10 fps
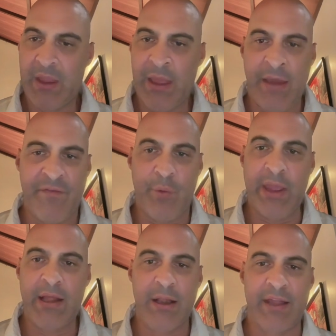if
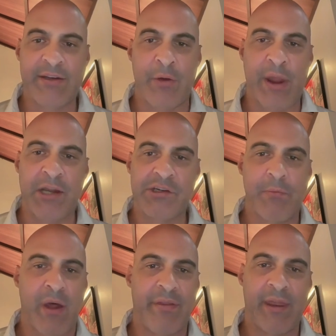we click donation
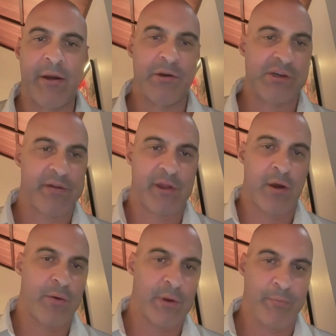monthly, it'll just
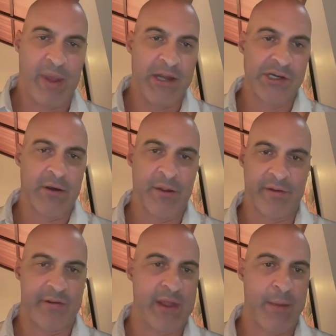go to a page that
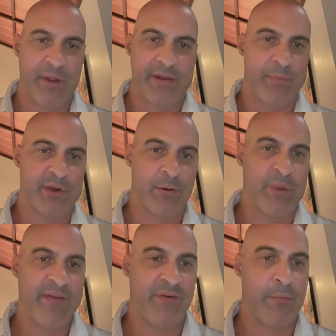looks the same, except it'll
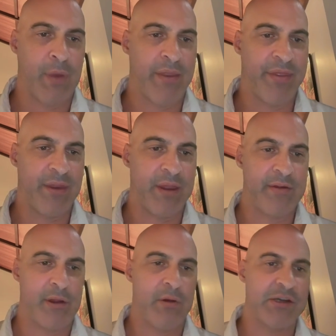be for monthly.
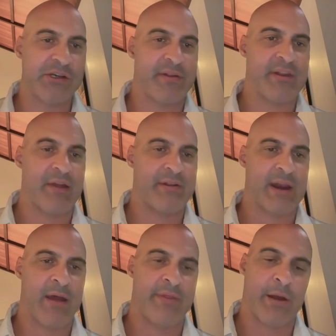So let's just test it
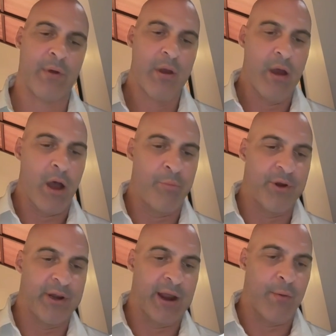out though. I'll
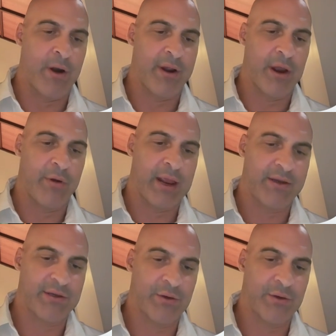put in, I want to donate